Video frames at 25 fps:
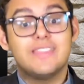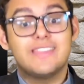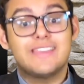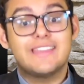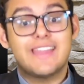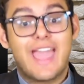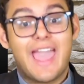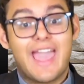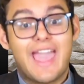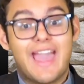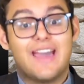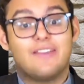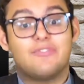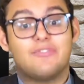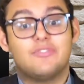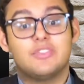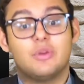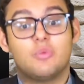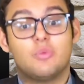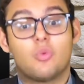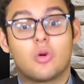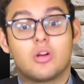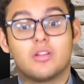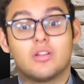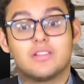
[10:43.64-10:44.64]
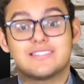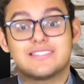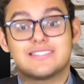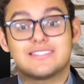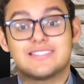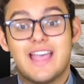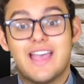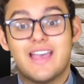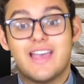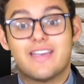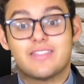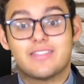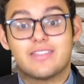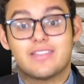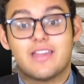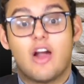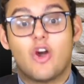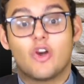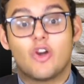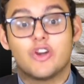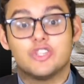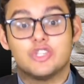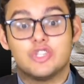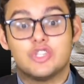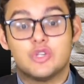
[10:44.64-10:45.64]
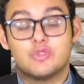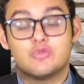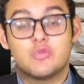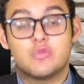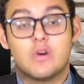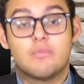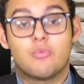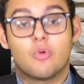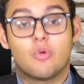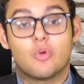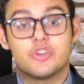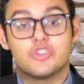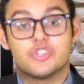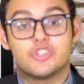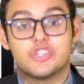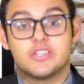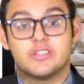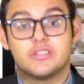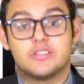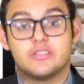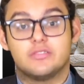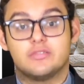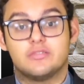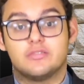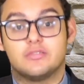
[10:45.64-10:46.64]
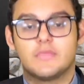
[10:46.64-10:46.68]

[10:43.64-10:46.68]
than half the world's deaths are due to abortion.